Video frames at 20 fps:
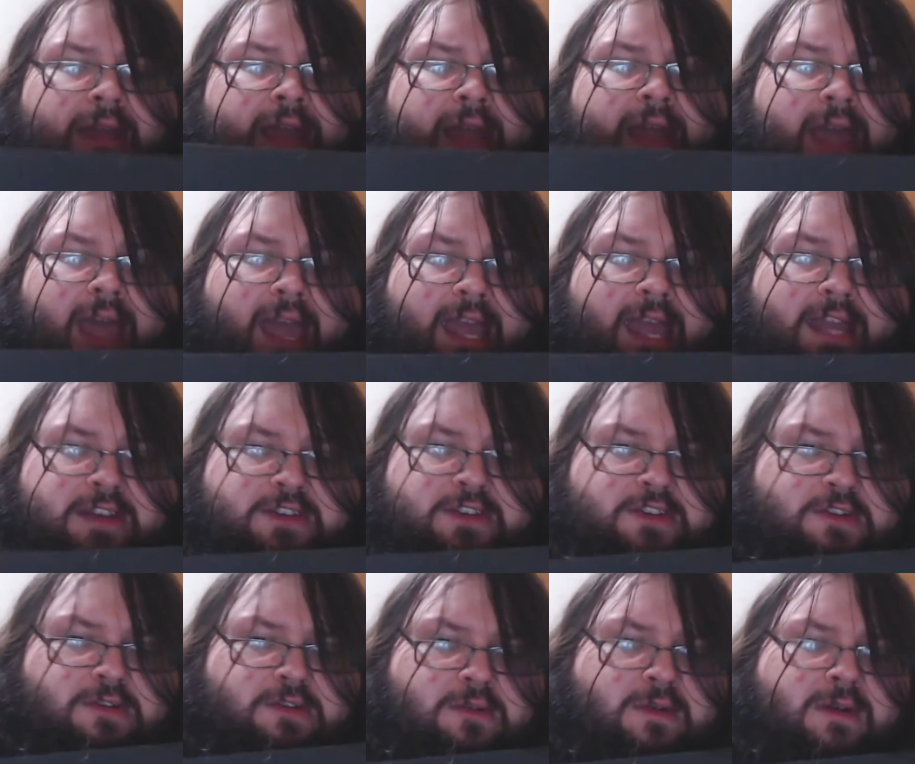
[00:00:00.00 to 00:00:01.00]
and
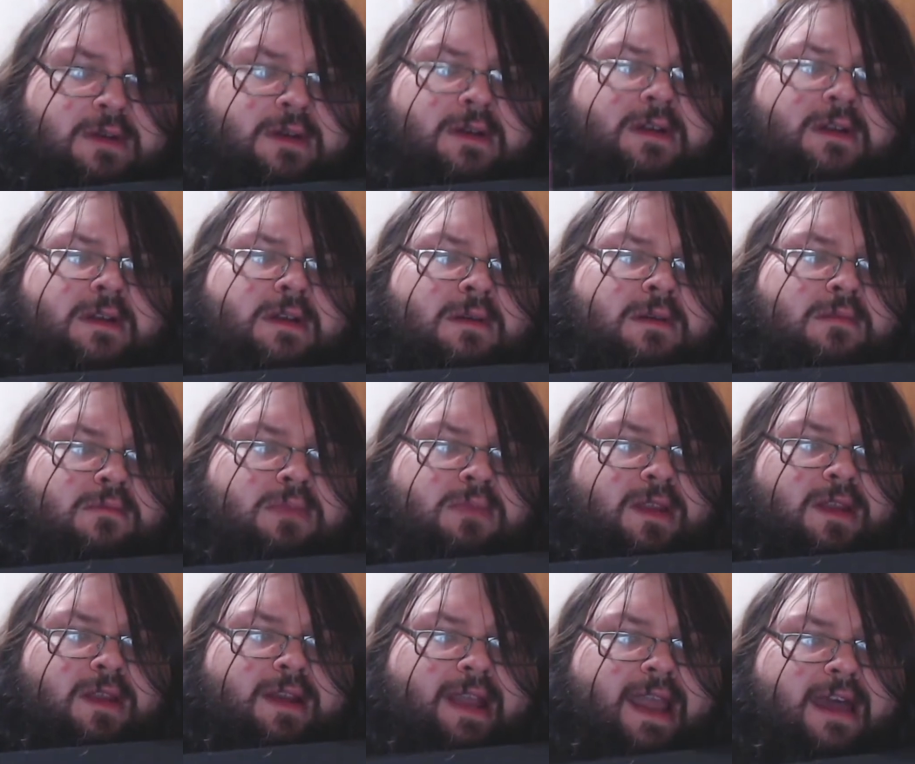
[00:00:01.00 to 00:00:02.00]
you
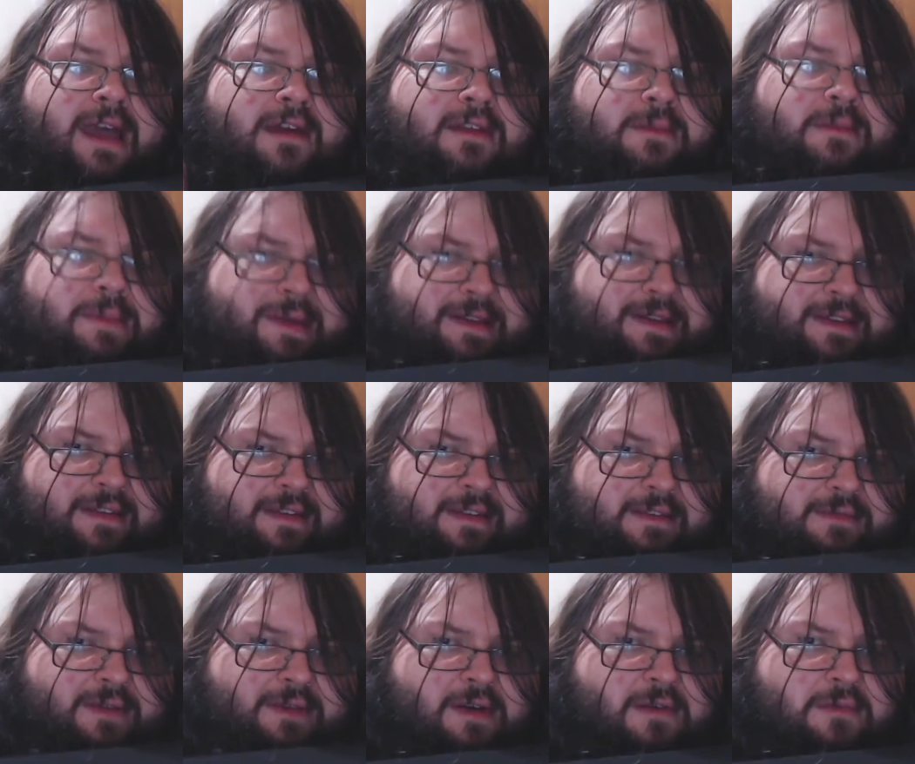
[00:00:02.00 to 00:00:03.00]
pluck out the pieces
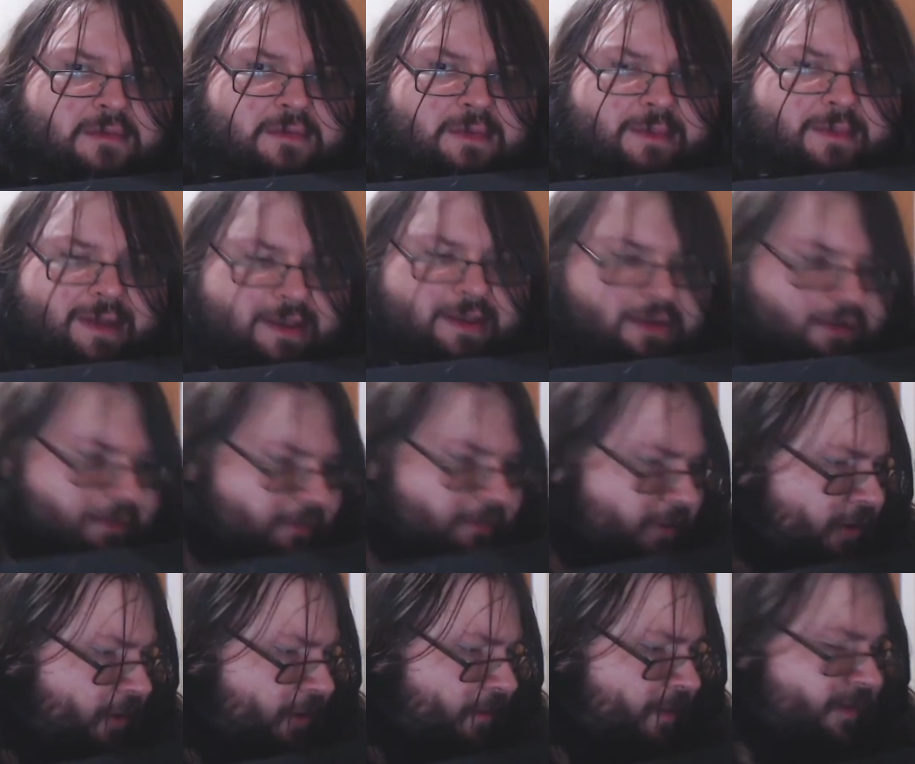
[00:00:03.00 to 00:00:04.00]
of foam to make your
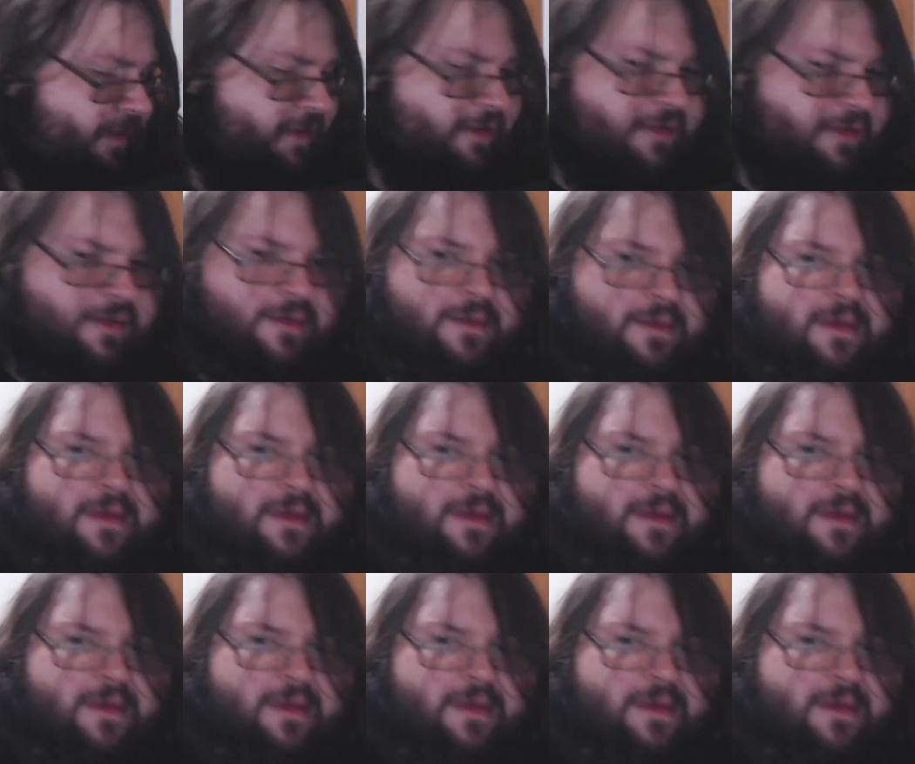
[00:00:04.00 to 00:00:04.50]
compartments.